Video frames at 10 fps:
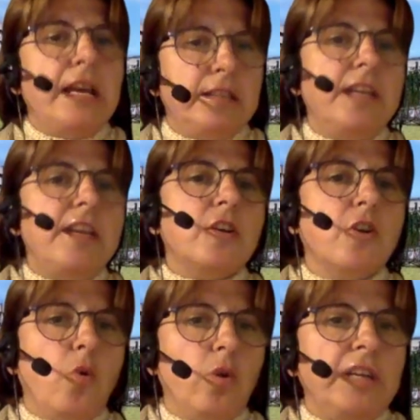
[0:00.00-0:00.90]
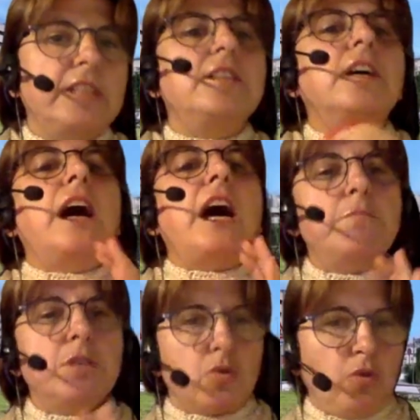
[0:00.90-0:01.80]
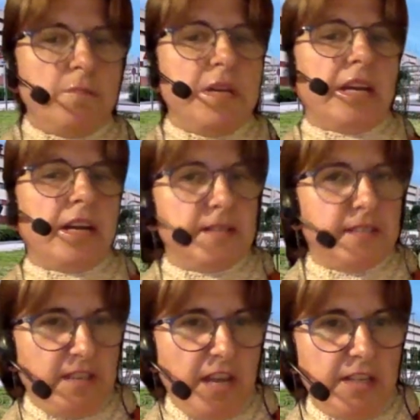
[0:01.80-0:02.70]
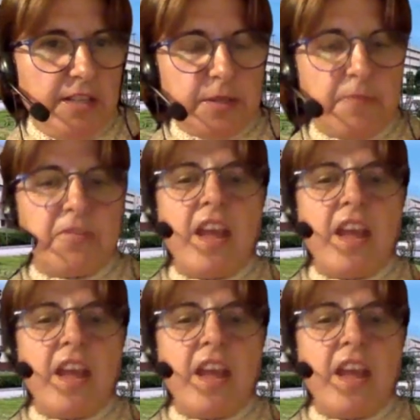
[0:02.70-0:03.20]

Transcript: They are called absorbing states.